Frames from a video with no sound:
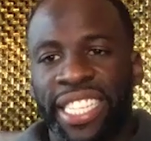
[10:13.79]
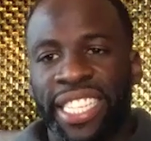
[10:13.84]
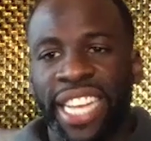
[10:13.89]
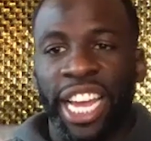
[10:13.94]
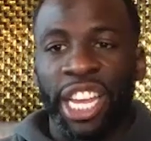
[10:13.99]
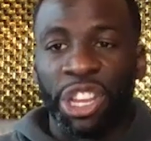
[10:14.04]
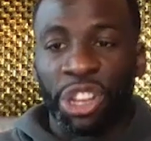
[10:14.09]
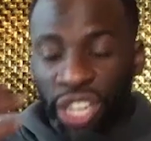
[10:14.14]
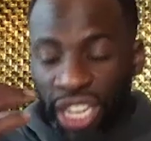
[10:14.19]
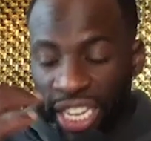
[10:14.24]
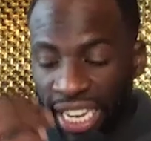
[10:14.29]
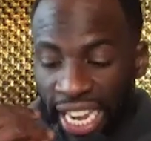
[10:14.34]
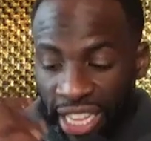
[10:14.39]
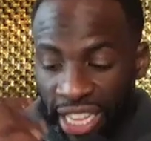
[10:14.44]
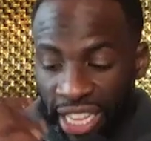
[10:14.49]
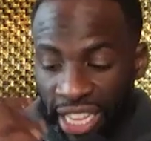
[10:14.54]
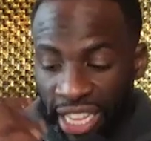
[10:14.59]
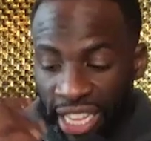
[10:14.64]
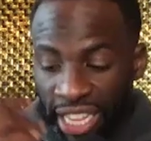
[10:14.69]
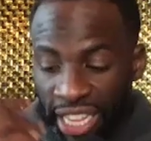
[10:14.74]
you look at
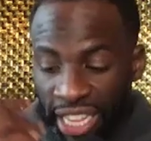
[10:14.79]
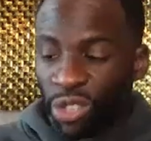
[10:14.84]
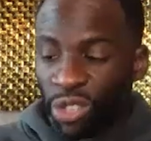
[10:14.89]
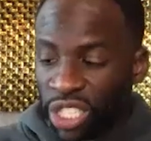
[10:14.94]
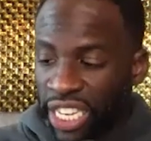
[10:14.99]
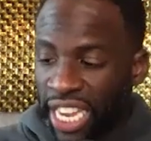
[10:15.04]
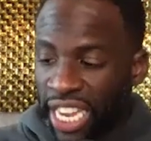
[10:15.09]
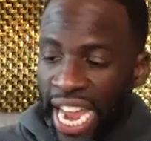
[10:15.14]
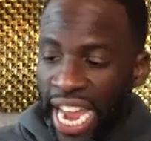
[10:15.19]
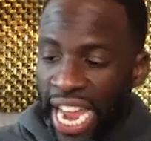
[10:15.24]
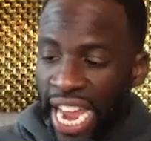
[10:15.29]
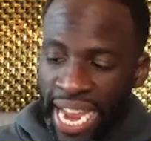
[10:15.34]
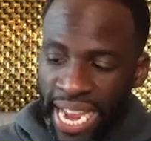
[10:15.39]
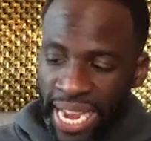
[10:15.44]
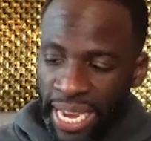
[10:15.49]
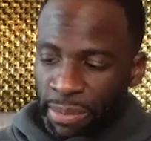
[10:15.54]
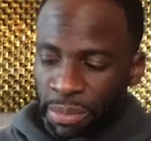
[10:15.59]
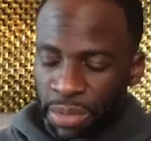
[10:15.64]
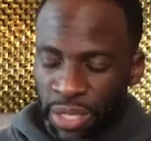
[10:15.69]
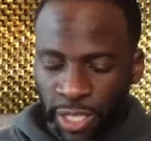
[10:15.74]
those
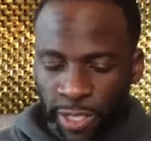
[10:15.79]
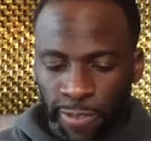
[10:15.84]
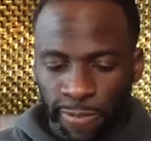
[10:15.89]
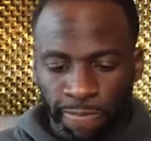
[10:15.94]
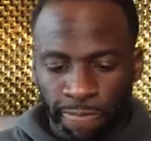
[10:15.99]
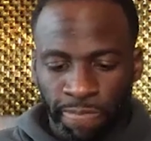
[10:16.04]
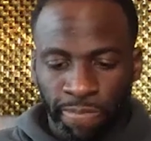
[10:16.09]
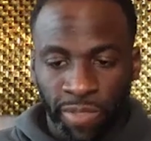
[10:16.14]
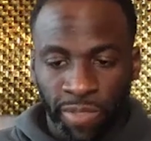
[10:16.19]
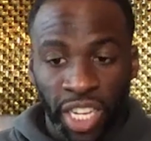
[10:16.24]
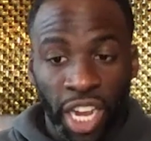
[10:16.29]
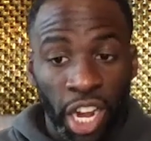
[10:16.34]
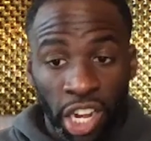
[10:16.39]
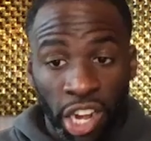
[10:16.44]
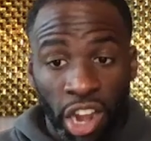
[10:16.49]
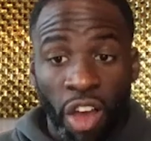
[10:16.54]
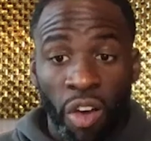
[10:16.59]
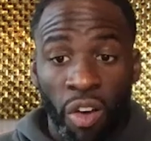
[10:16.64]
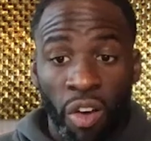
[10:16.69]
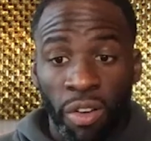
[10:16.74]
games
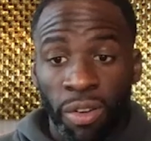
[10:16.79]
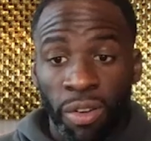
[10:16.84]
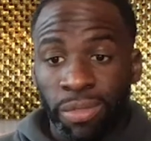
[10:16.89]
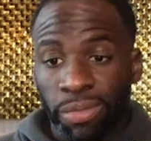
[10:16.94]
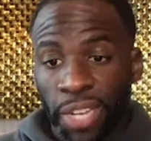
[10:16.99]
alone,